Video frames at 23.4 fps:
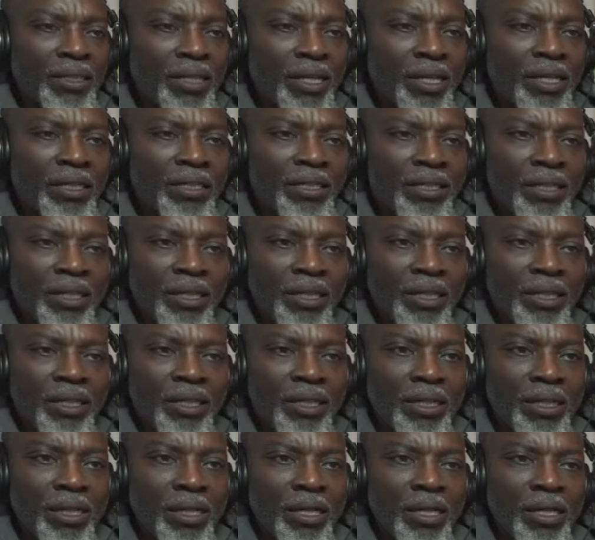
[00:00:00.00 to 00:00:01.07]
for
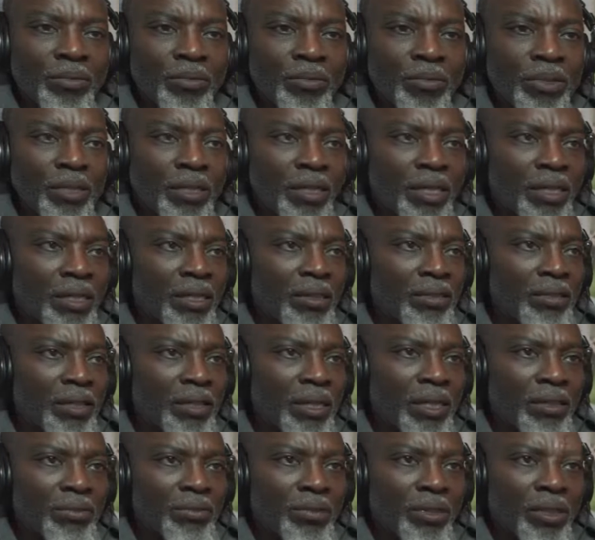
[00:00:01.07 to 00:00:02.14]

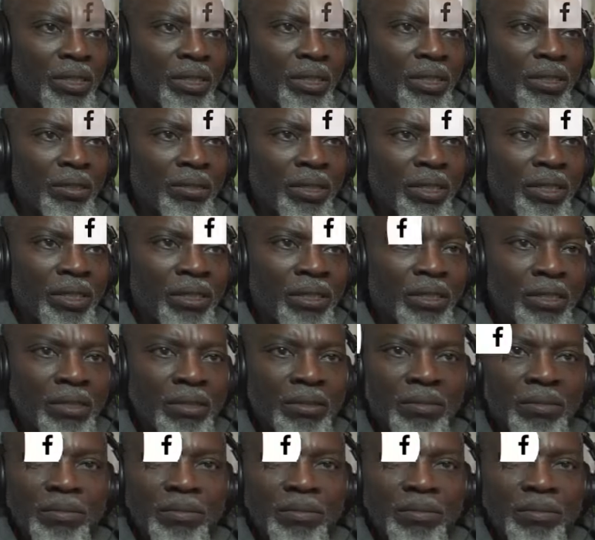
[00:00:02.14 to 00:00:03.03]
going live on